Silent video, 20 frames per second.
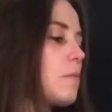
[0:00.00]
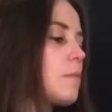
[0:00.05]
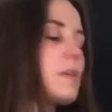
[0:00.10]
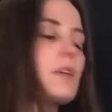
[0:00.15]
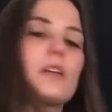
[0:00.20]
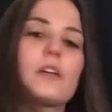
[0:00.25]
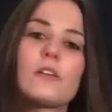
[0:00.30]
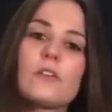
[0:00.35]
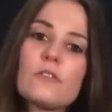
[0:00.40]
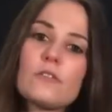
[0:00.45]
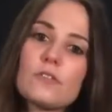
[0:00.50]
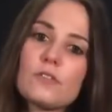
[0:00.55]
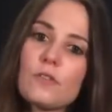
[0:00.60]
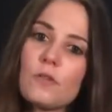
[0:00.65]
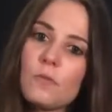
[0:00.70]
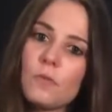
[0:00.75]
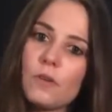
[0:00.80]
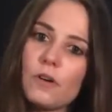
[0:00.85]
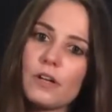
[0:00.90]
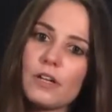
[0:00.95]
my beginners,
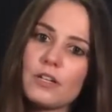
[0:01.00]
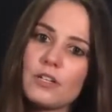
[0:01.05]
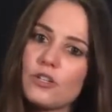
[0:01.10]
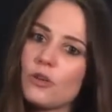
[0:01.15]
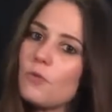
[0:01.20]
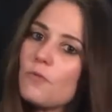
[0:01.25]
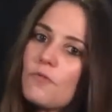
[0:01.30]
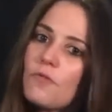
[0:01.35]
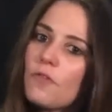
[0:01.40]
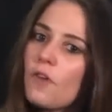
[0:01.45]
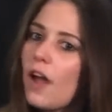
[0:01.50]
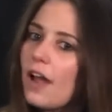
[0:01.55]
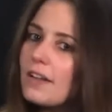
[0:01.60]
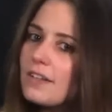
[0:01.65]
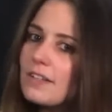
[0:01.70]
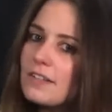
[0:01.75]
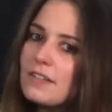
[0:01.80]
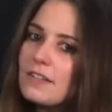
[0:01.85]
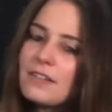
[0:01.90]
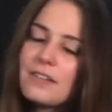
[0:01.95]
don't worry, don't
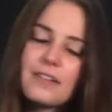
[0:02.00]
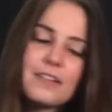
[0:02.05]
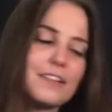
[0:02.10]
fret.